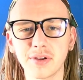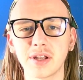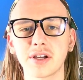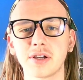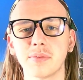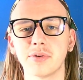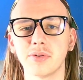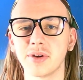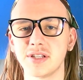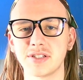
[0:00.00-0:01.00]
likeable
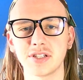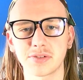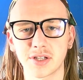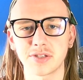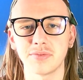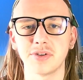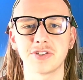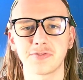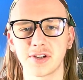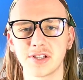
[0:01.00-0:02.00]
when he's interacting with
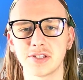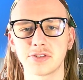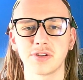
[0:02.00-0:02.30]
his friends